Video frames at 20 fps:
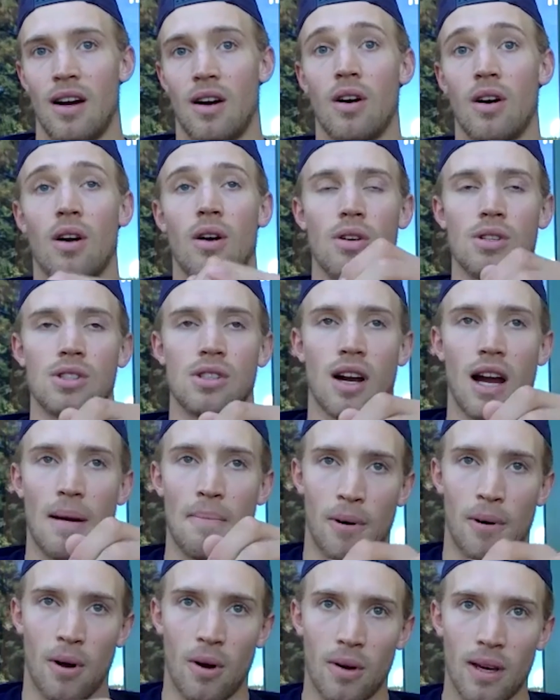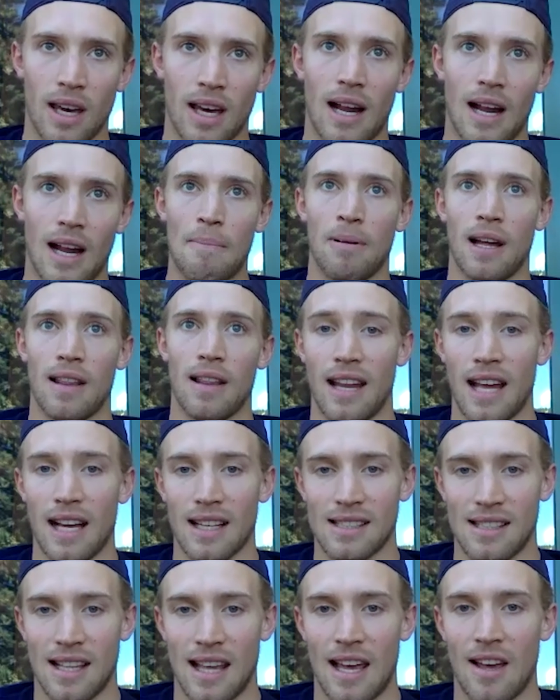I broke I played the
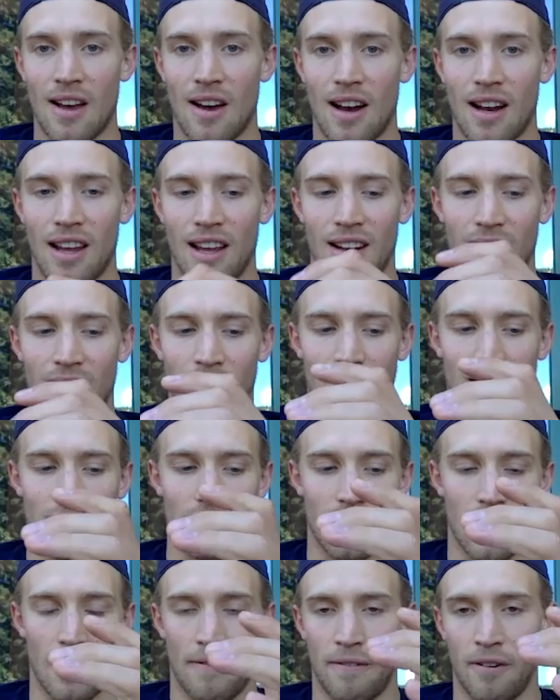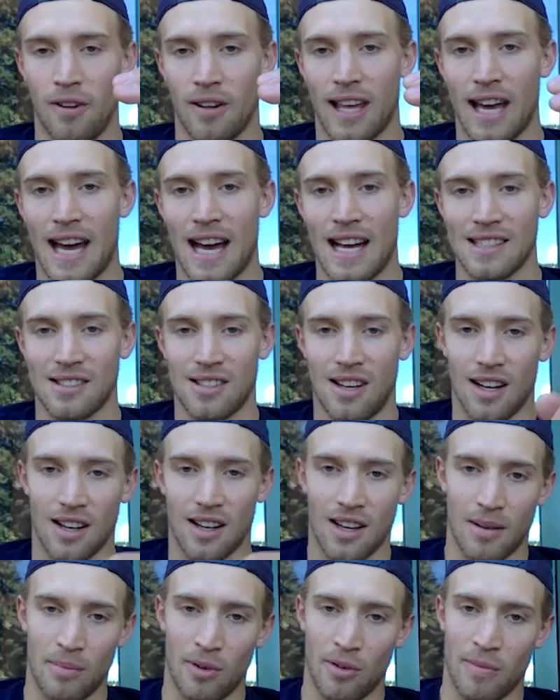next day on it, but then I got full cast
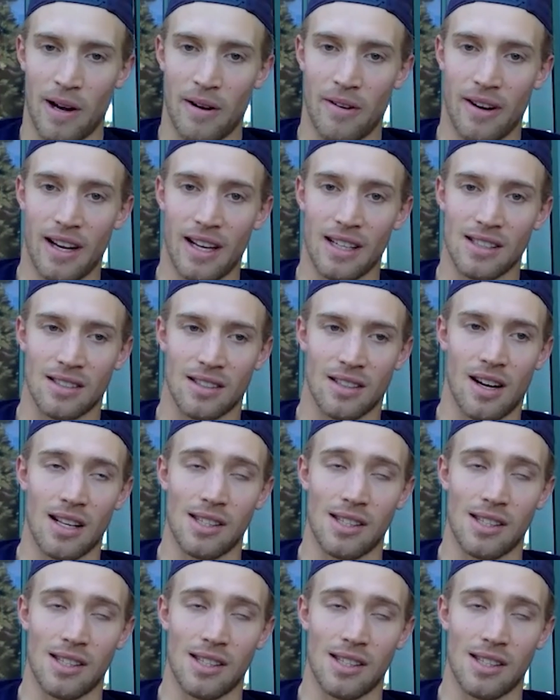on, couldn't move my wrist.